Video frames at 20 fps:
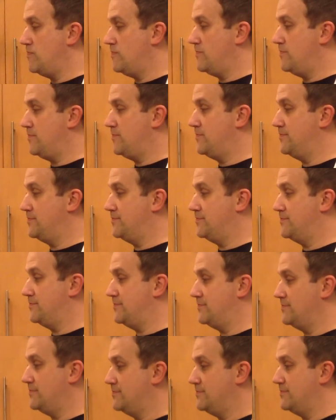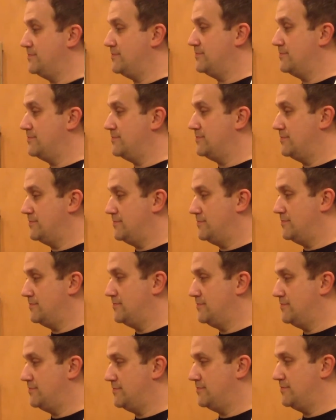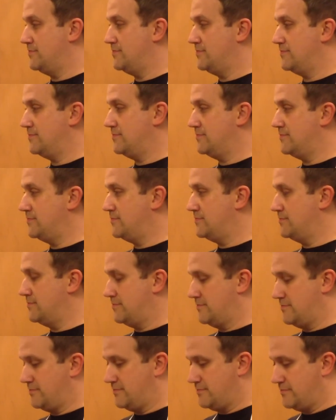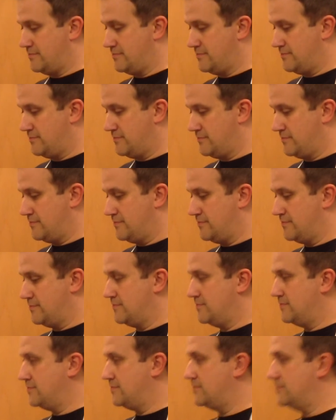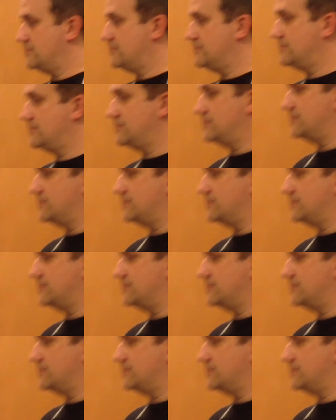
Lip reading: (silent)